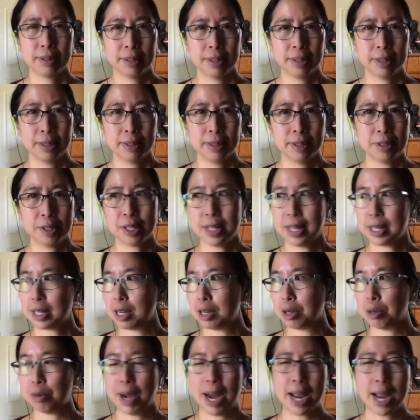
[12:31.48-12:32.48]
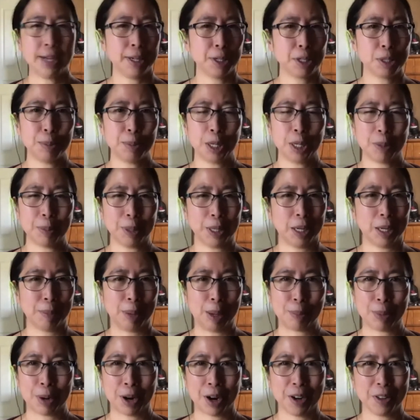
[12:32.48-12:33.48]
This is like a grand experiment on my
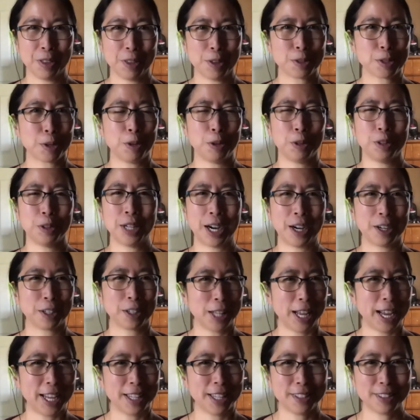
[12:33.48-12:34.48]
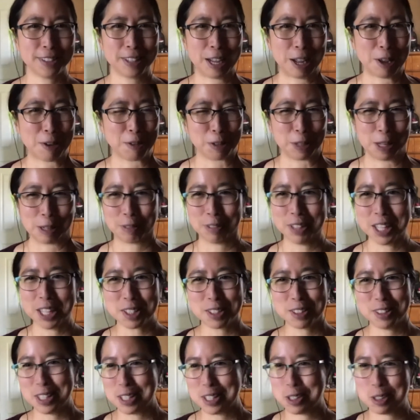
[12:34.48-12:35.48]
part, this whole entire class. I was like,
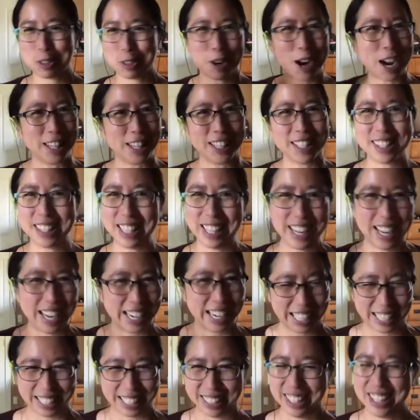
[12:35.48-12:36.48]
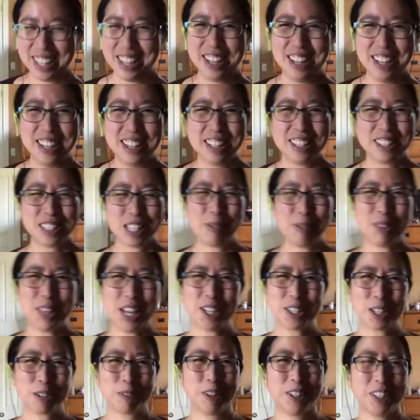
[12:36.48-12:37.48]
let's try this thing. And some things
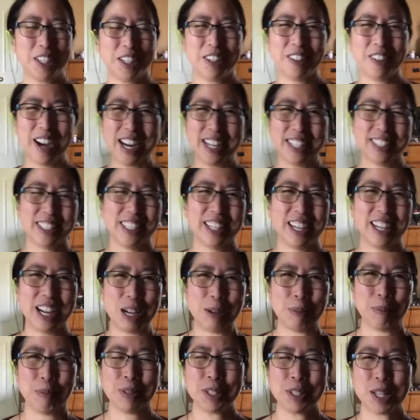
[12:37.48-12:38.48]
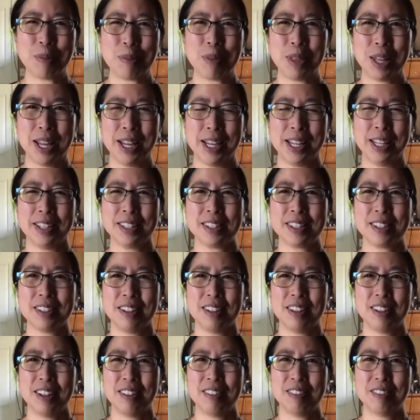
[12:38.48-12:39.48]
are working great. Some things,
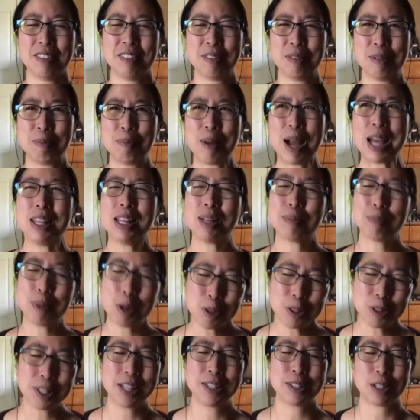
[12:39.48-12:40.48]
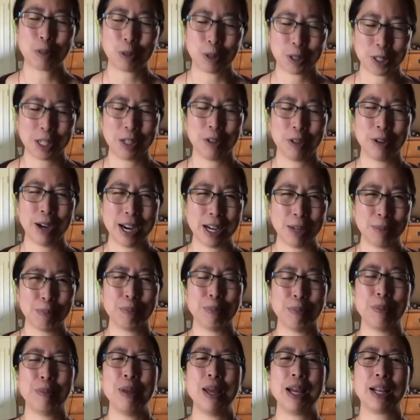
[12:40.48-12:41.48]
I think most things are working great,
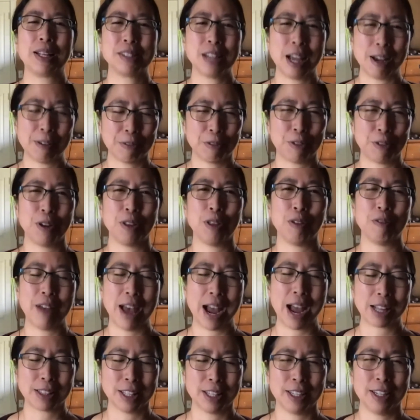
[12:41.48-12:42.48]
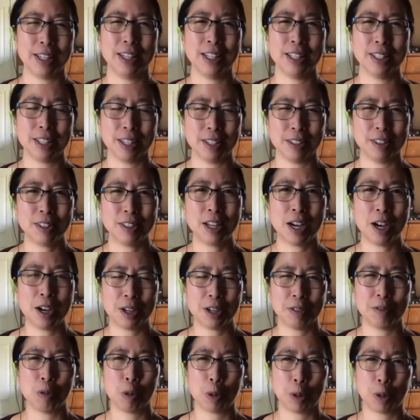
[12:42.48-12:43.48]
except for the fact that it is a ton of
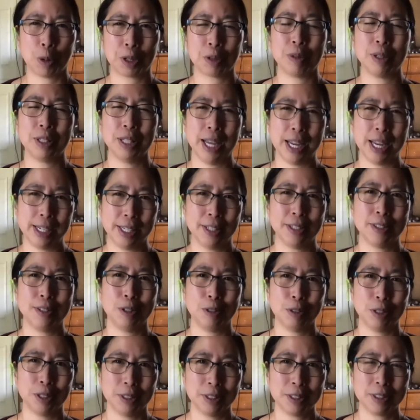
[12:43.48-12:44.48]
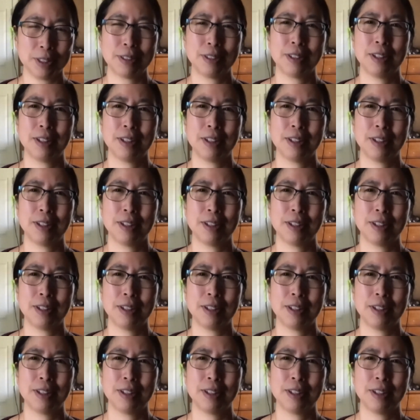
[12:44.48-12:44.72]
work with 80 students.